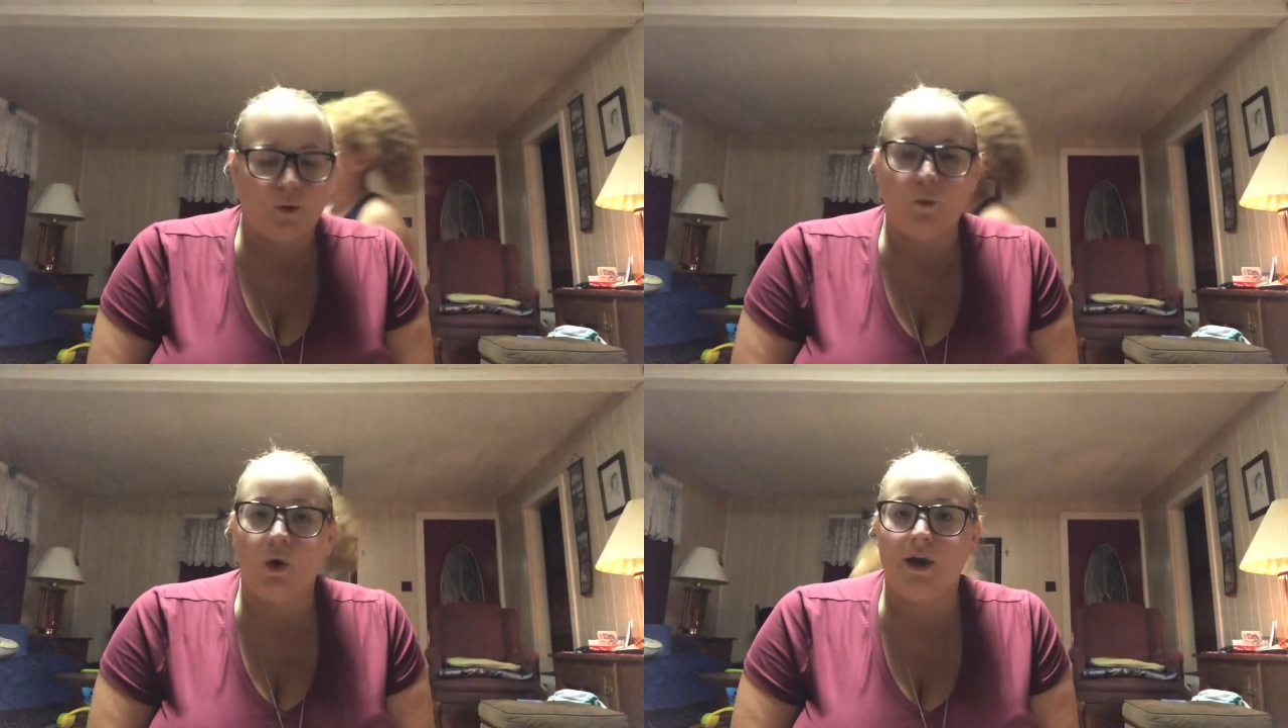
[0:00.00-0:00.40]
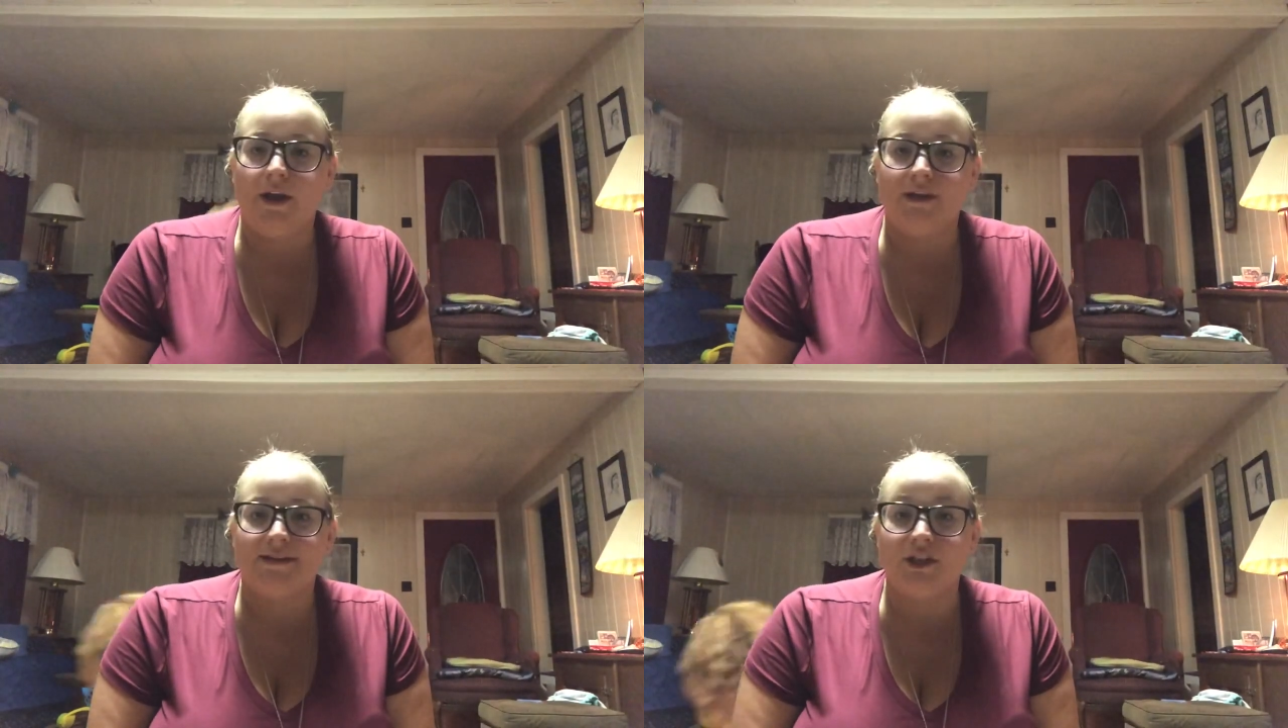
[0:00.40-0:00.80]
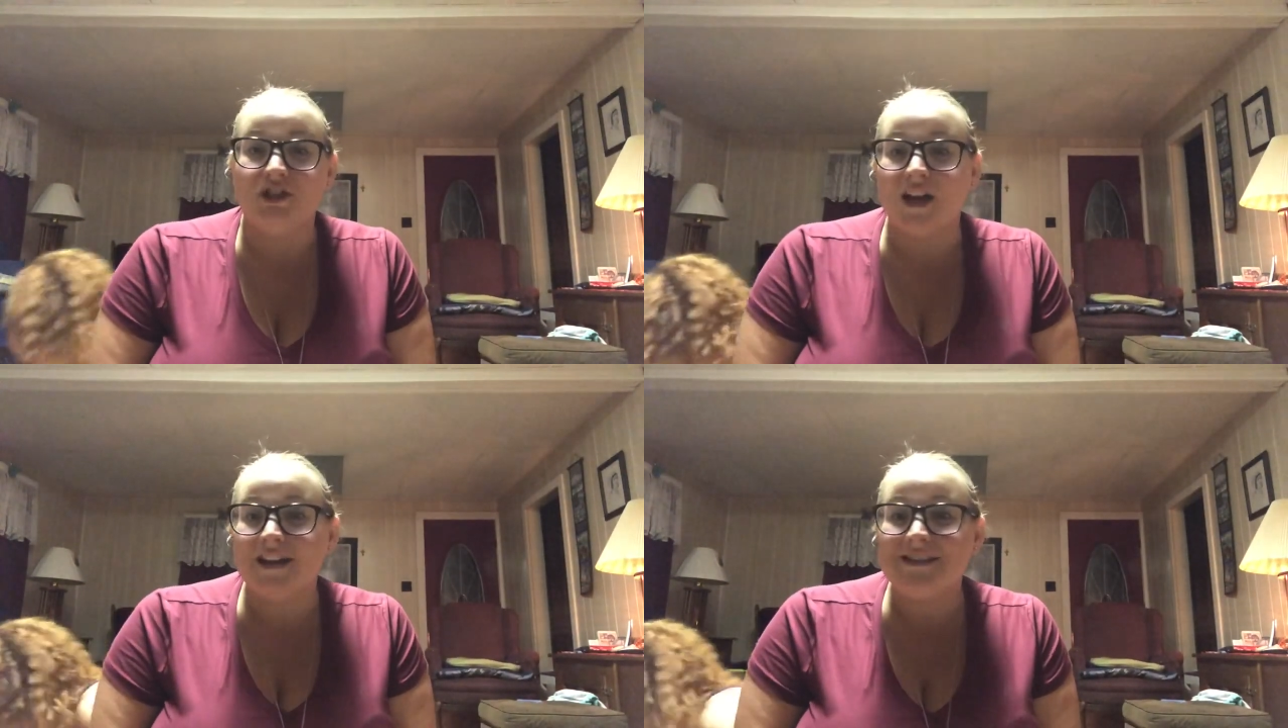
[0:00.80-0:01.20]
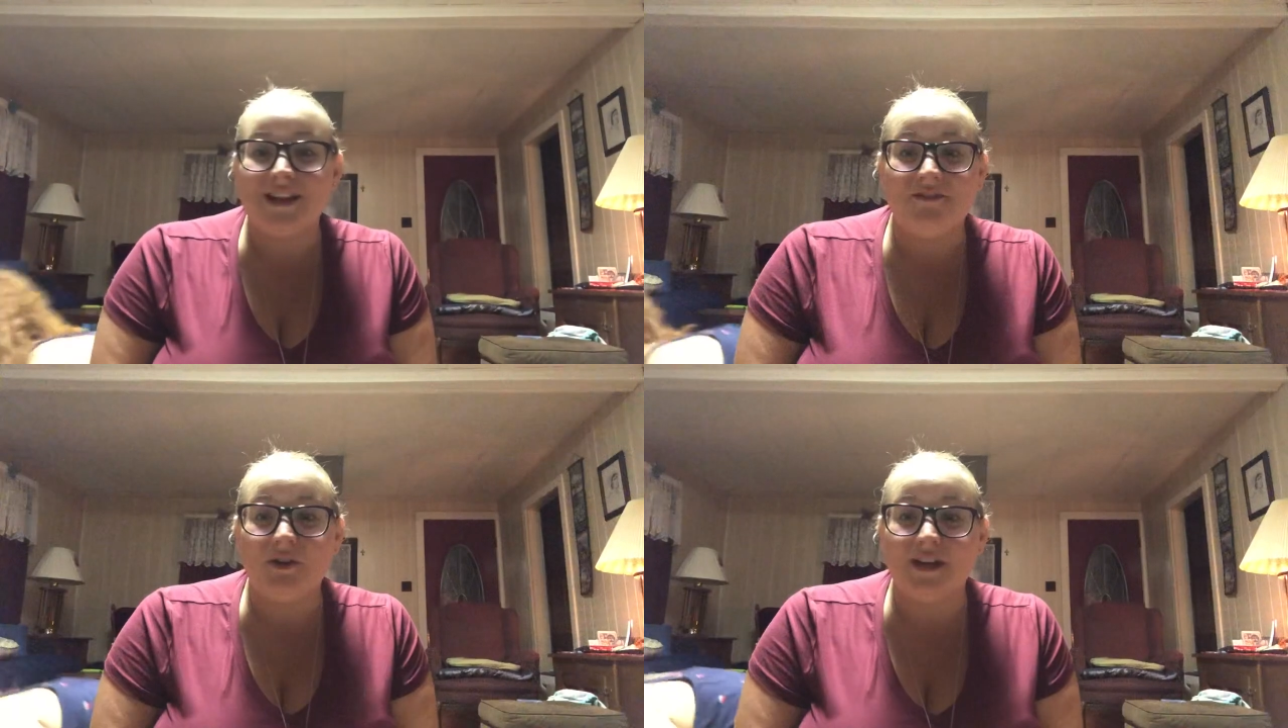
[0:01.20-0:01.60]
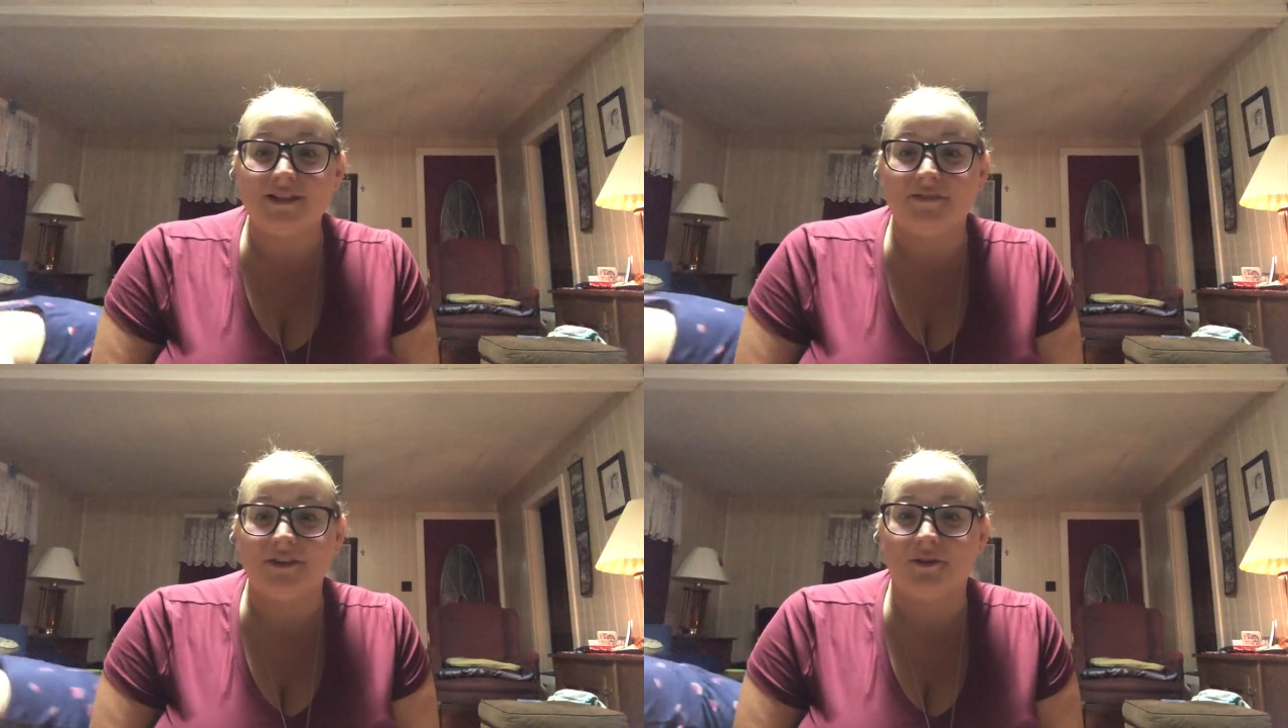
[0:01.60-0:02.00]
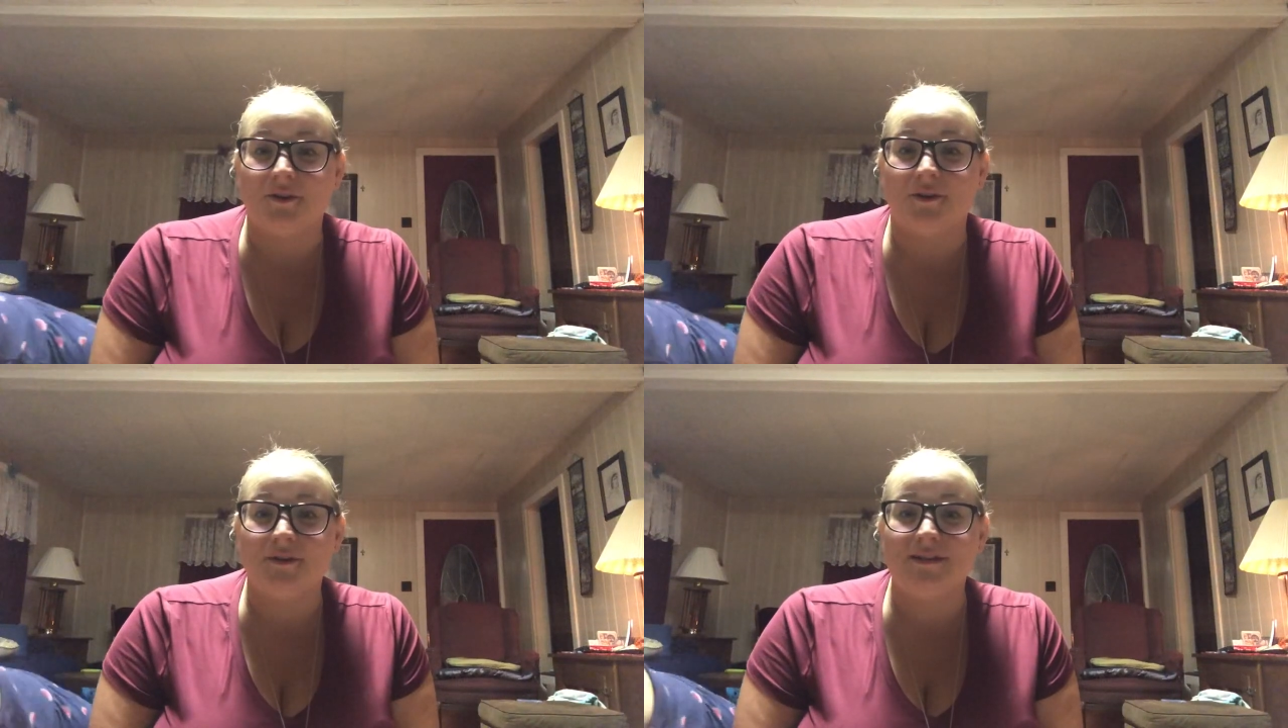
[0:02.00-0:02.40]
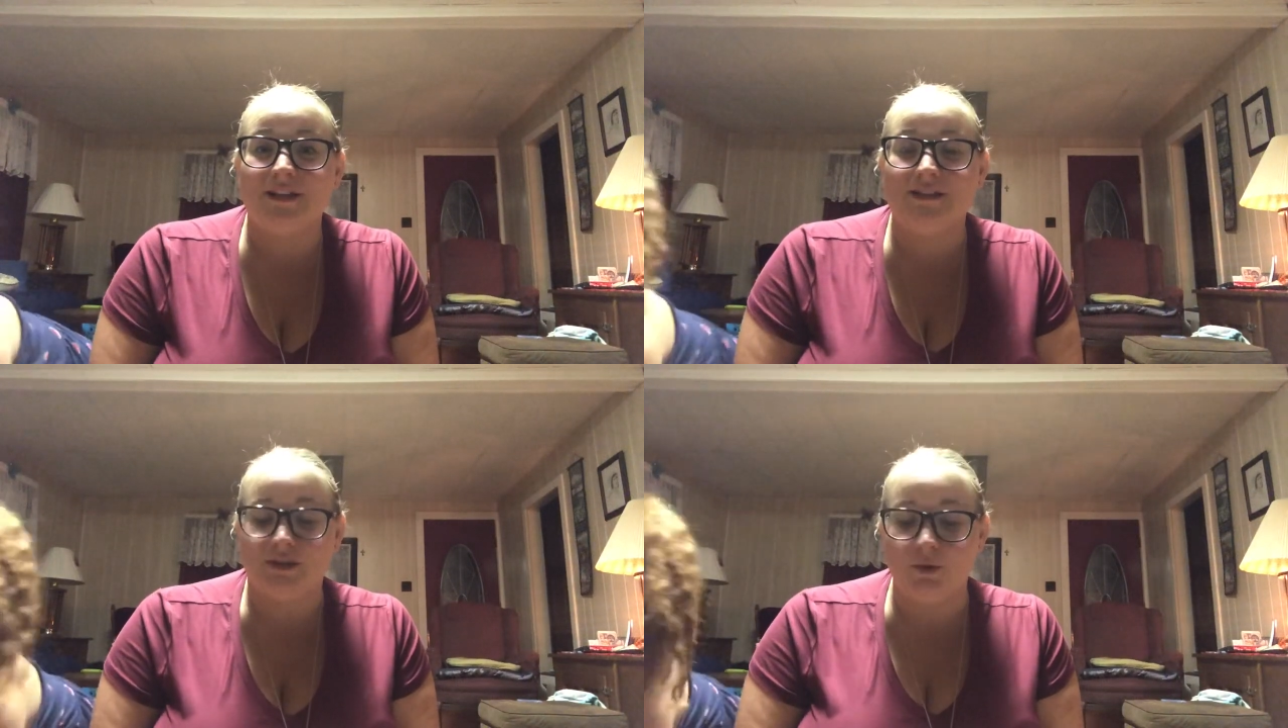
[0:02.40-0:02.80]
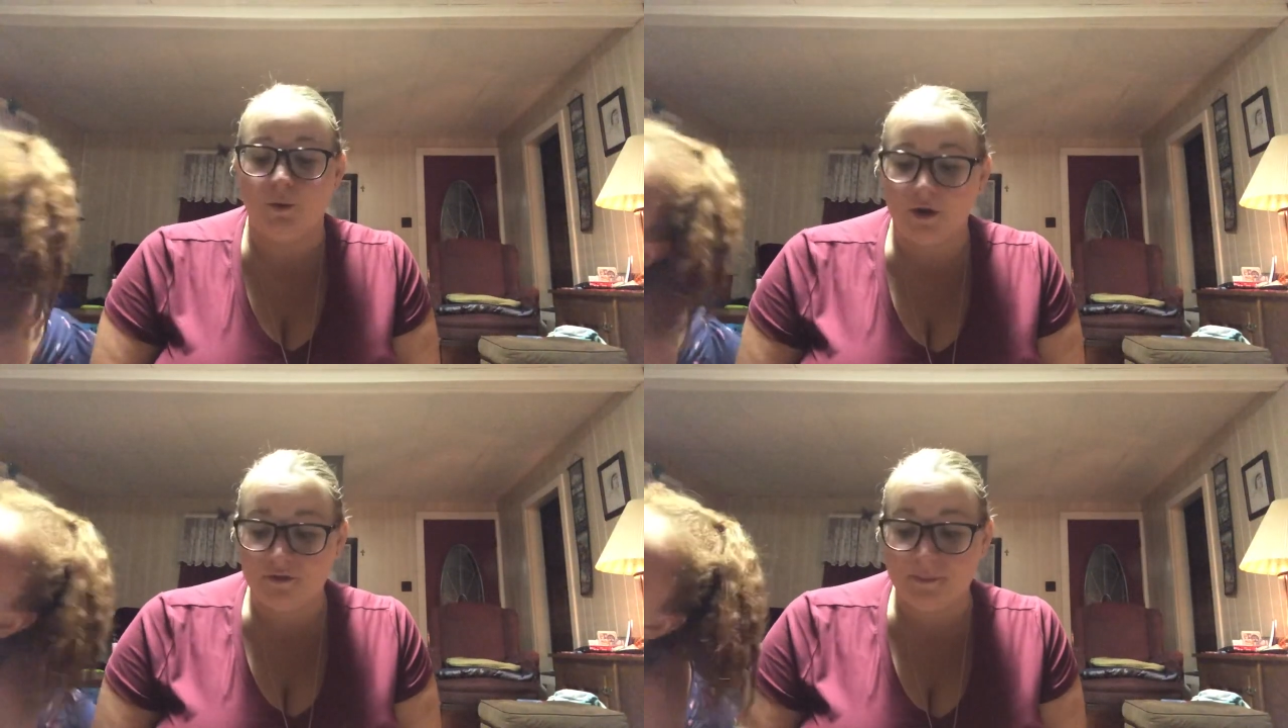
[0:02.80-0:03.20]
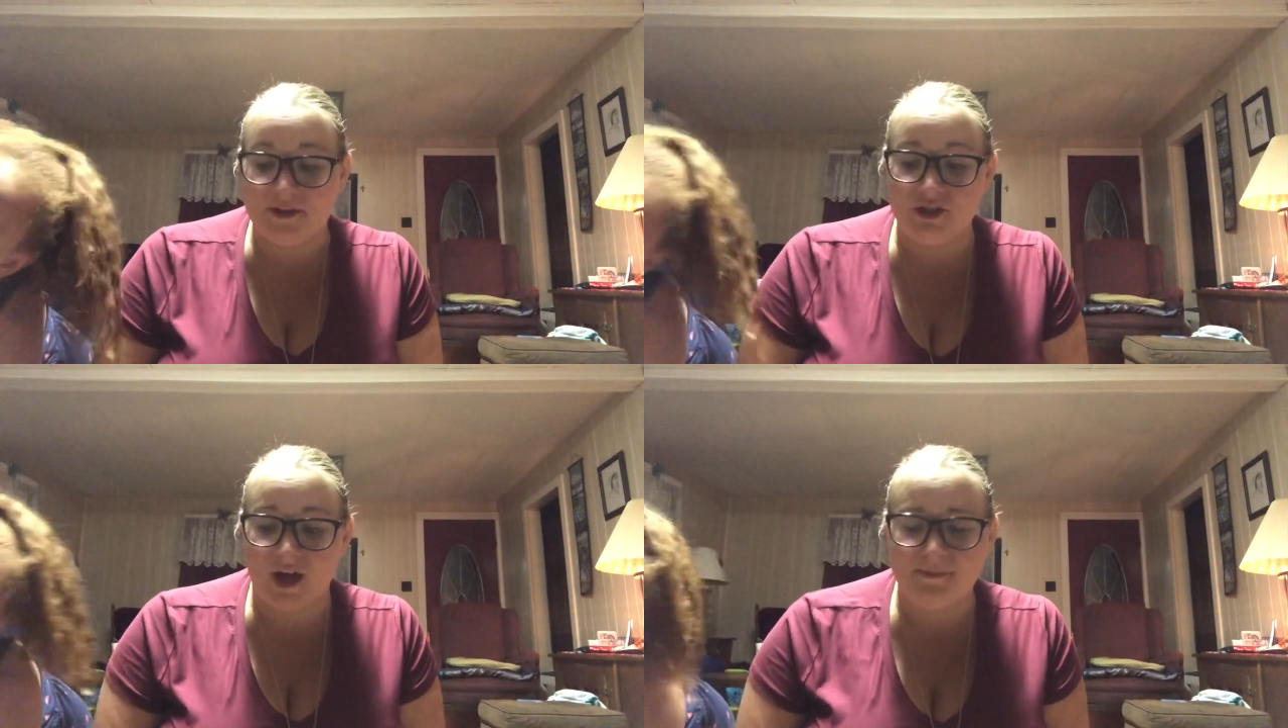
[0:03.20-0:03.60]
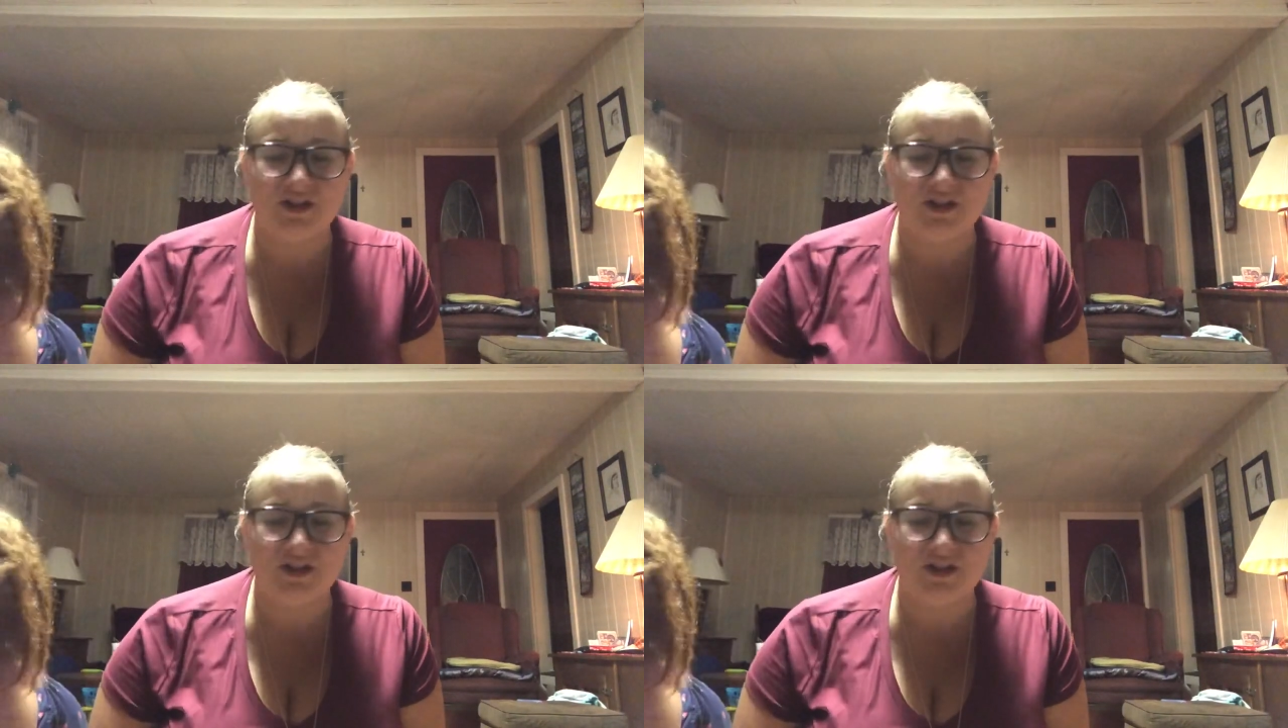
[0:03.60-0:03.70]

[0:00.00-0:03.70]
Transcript: would suggest if you guys have little girls to order from this shop.